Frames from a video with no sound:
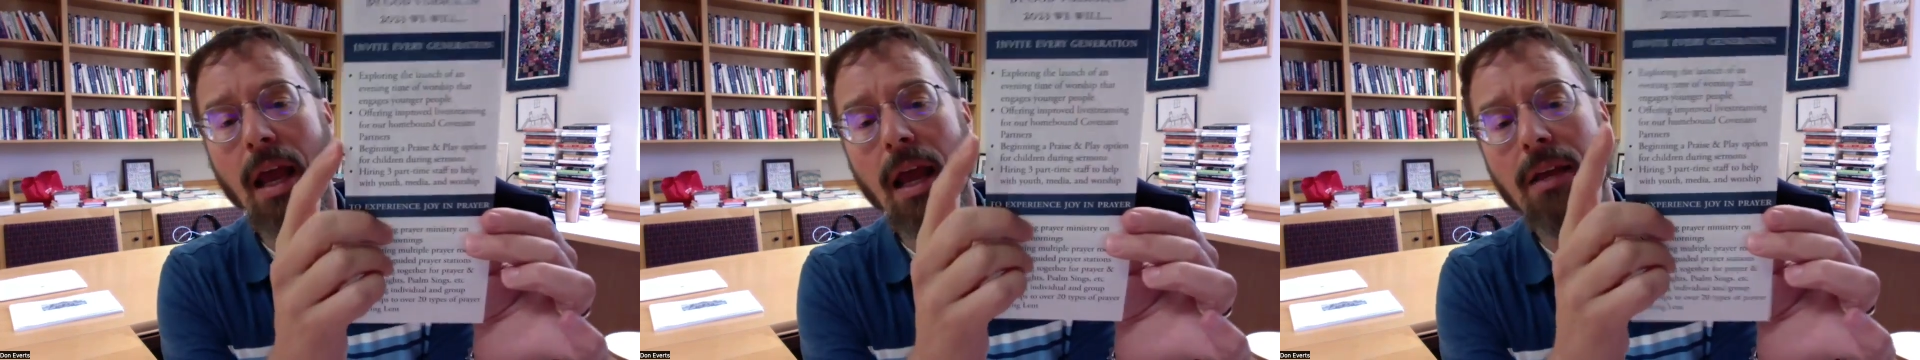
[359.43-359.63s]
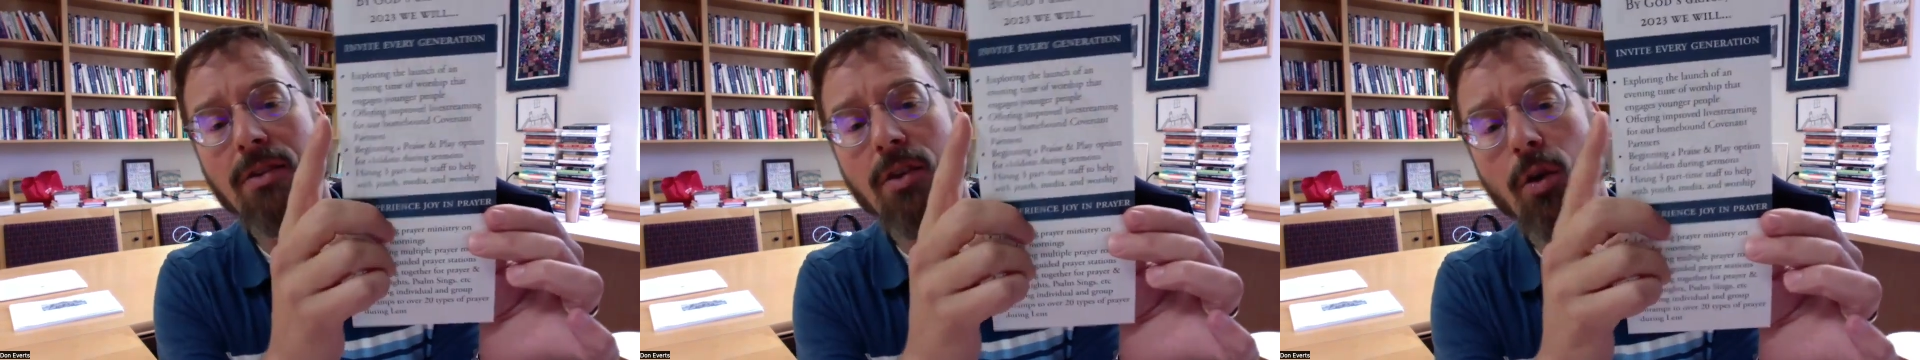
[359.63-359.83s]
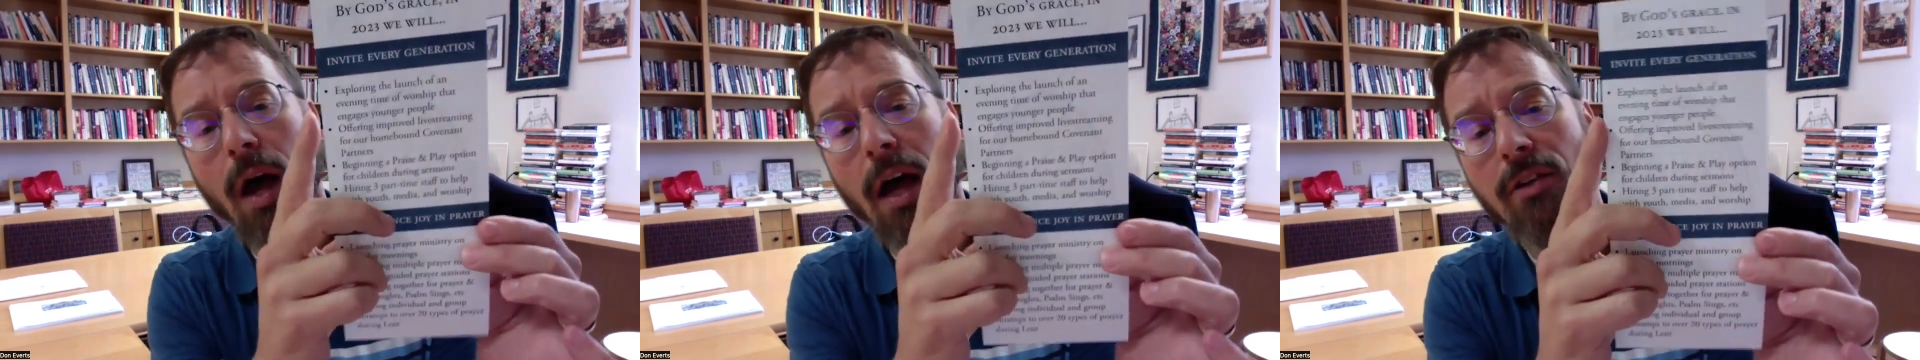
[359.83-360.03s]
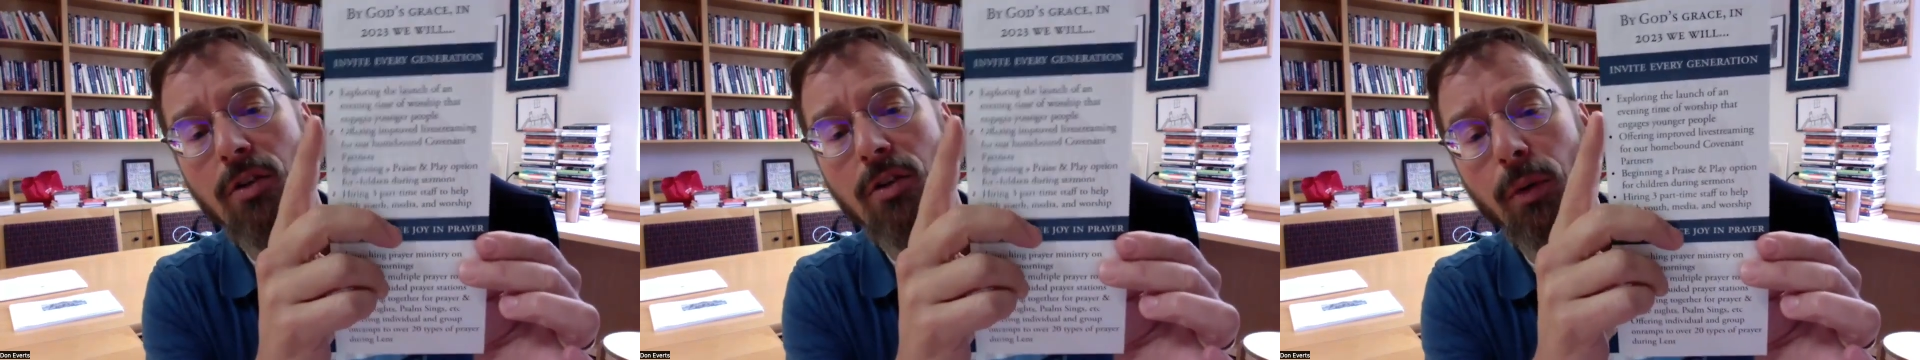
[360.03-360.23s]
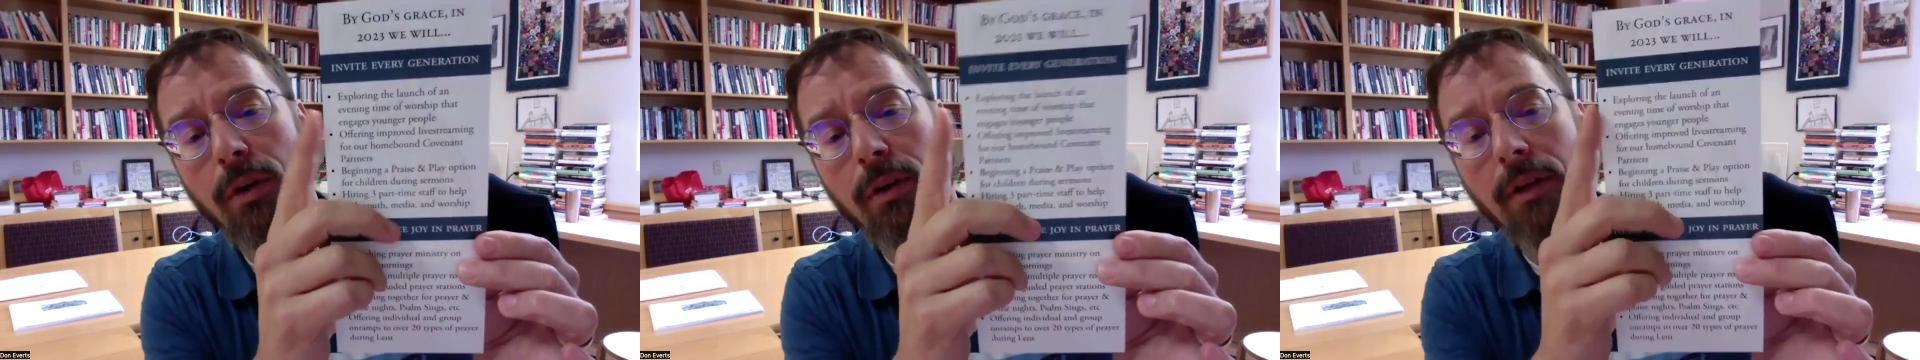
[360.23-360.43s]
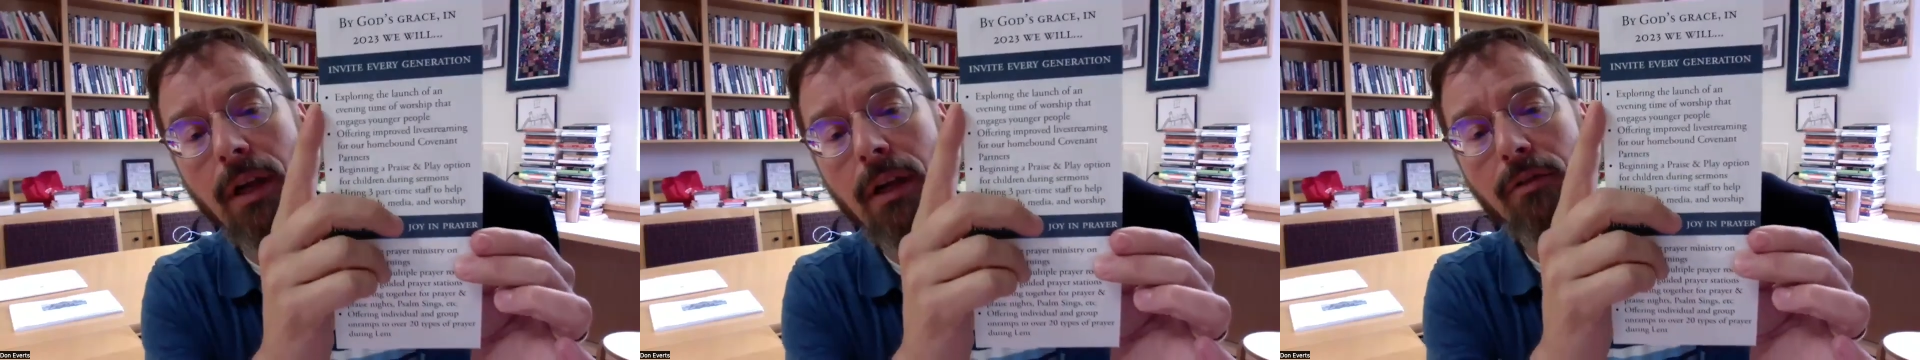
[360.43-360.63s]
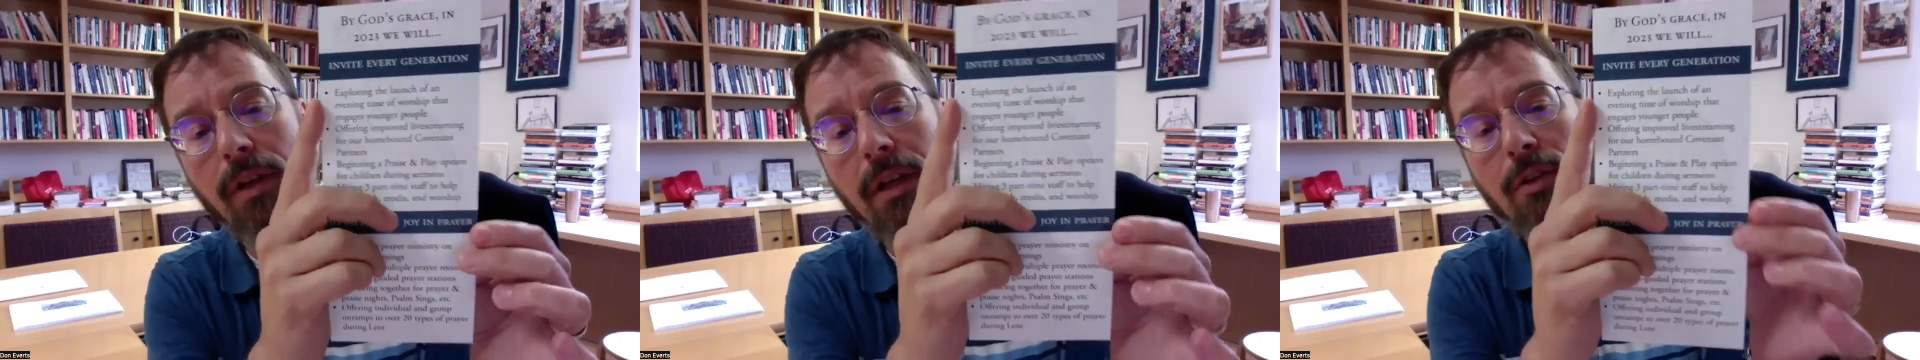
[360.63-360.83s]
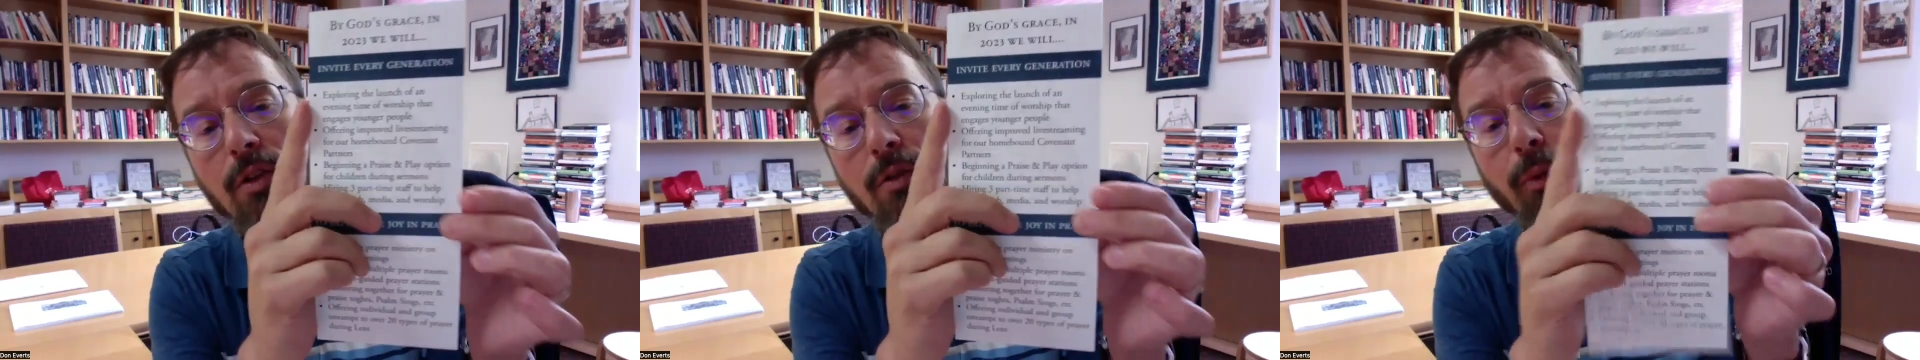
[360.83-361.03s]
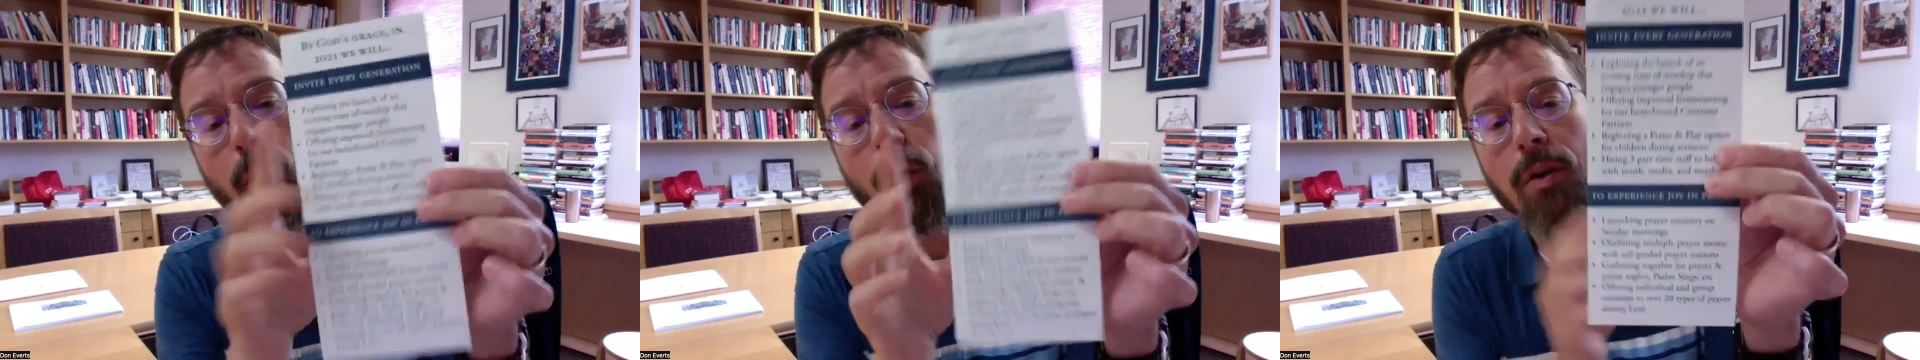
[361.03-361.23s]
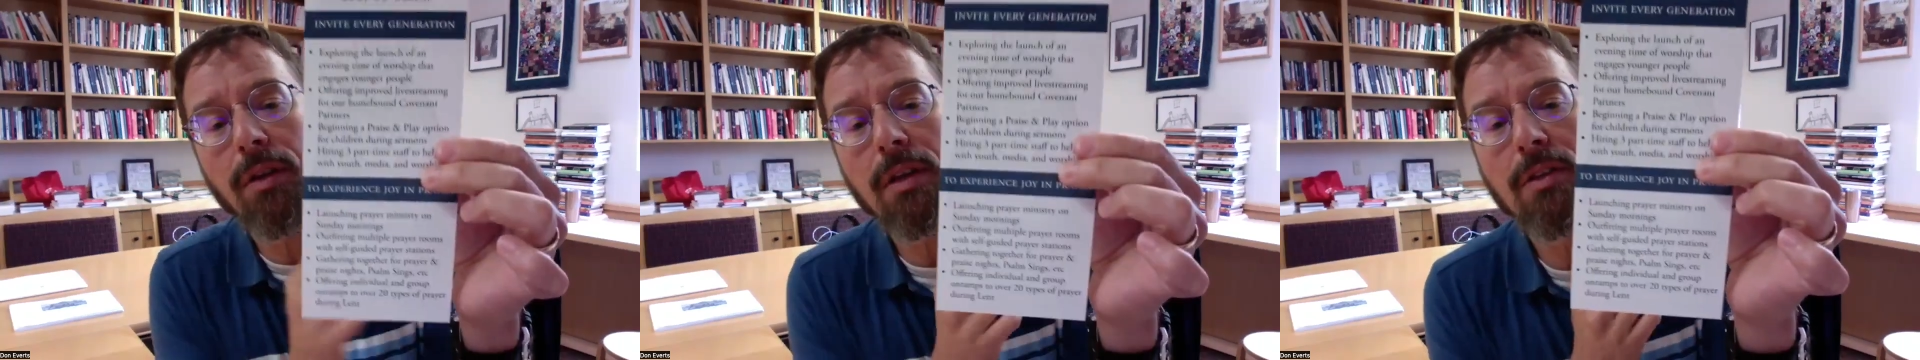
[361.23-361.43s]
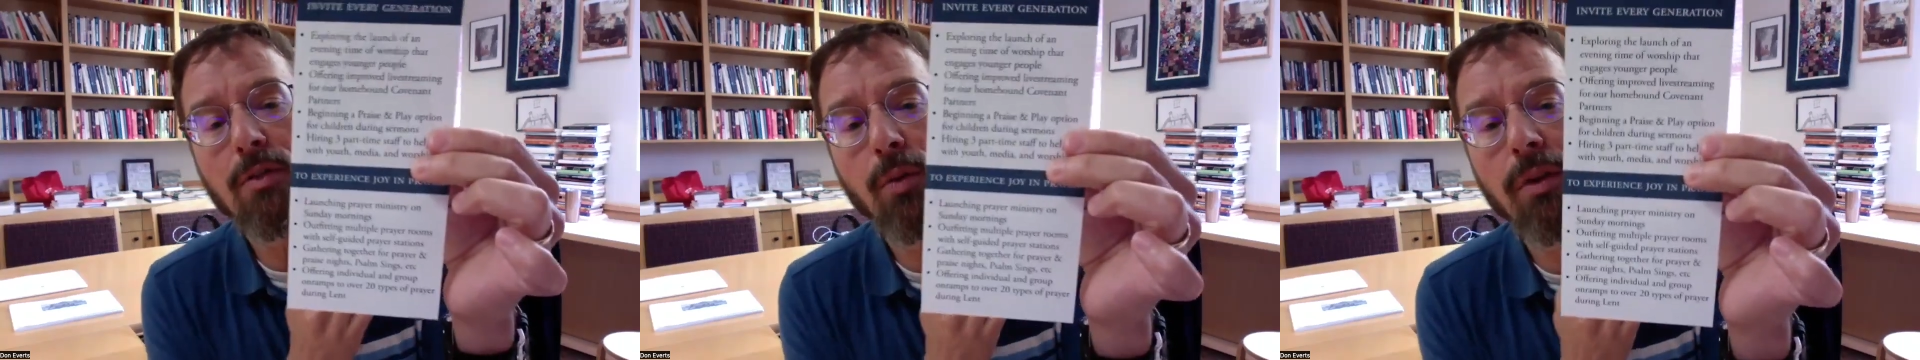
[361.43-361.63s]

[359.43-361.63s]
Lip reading: And so I just want to kind of explore these